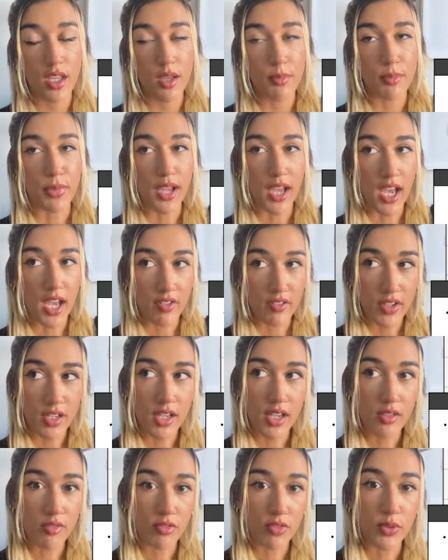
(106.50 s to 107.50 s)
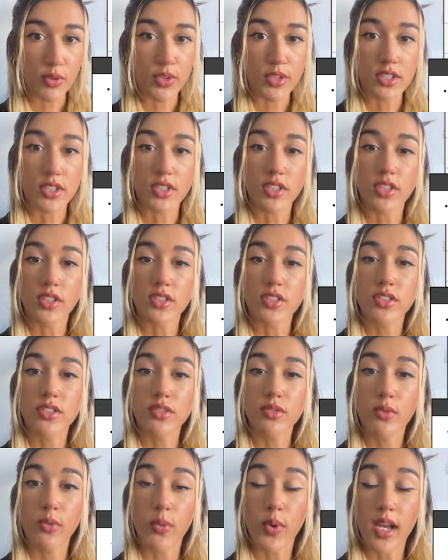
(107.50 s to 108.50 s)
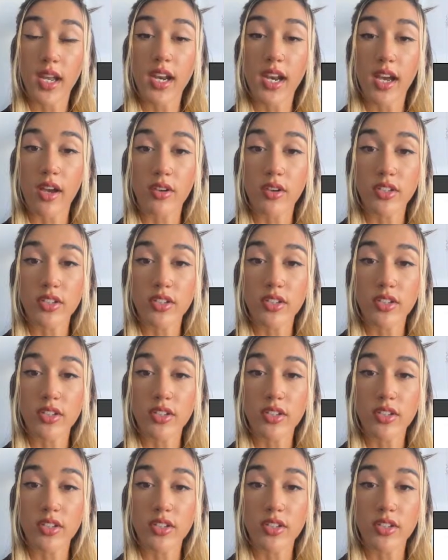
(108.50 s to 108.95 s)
By having influencers wait out